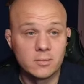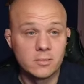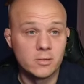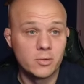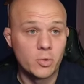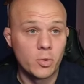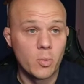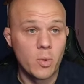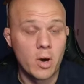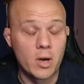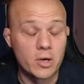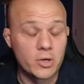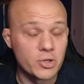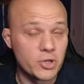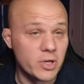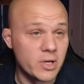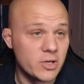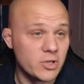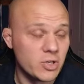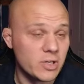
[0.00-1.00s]
do a water
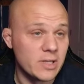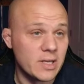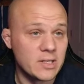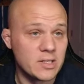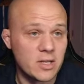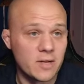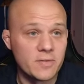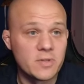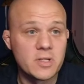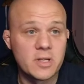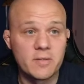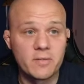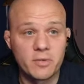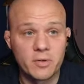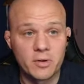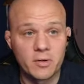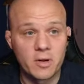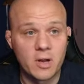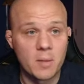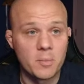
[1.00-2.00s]
change, let that stuff sit
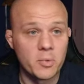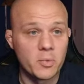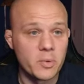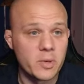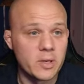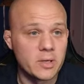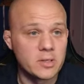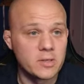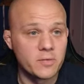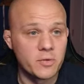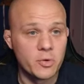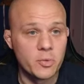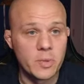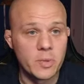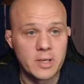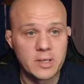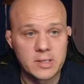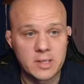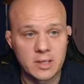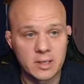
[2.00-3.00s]
for a couple weeks, few
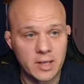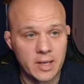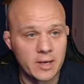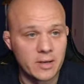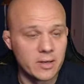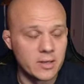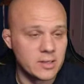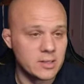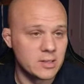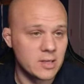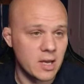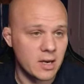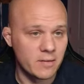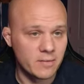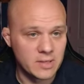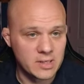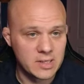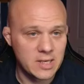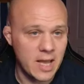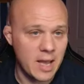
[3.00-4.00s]
weeks, let it kind of
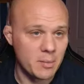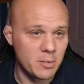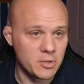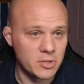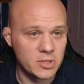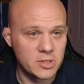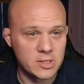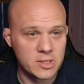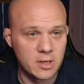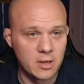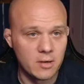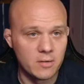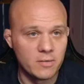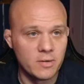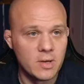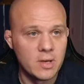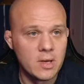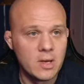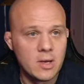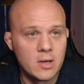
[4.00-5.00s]
establish itself,
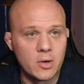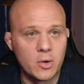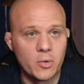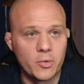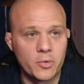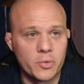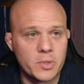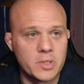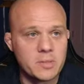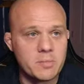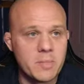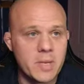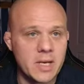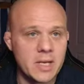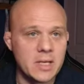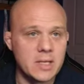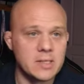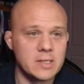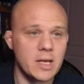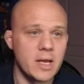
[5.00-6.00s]
go through its
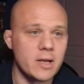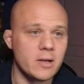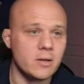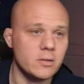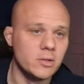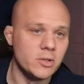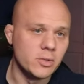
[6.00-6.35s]
mini cycle.